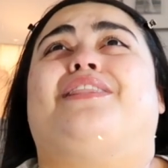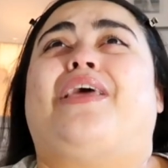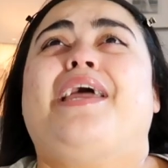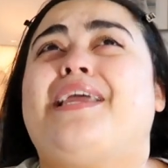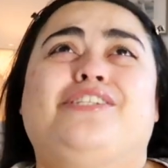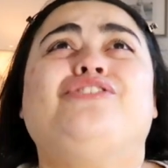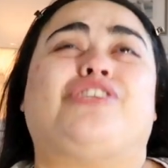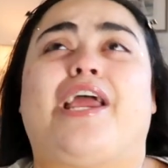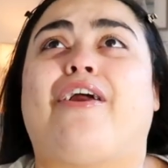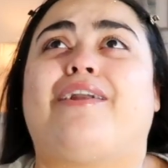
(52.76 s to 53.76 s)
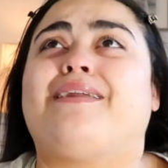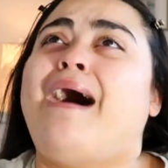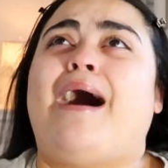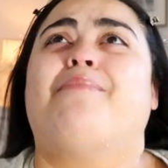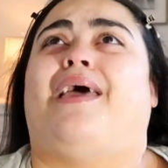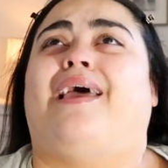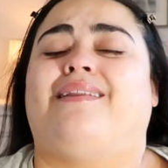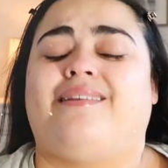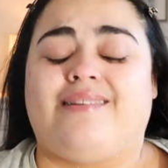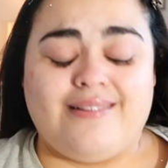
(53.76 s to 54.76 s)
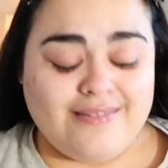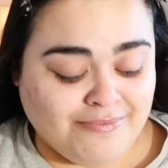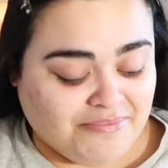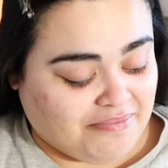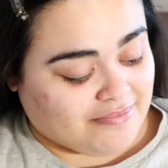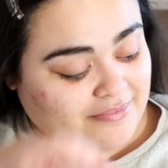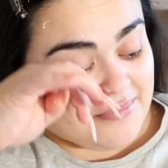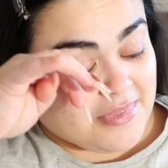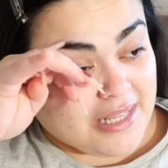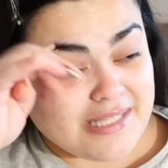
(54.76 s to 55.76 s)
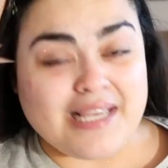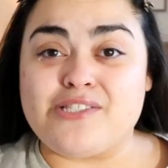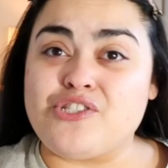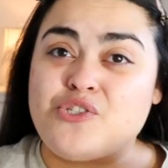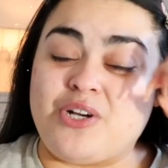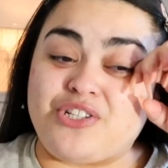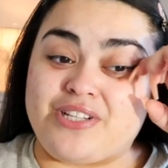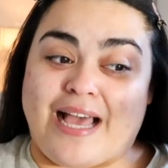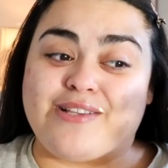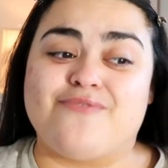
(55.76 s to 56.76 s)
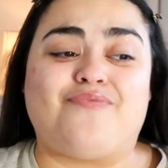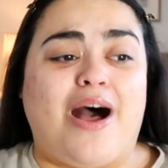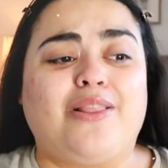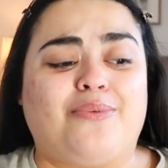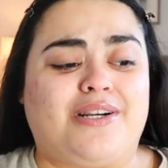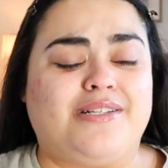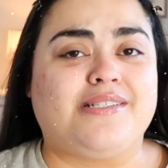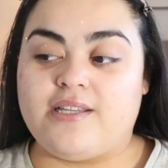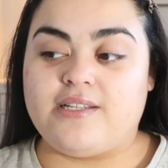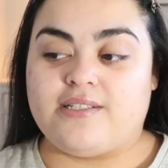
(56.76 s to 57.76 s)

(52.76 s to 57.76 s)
like and share and comment. Let's get to 200,000 followers.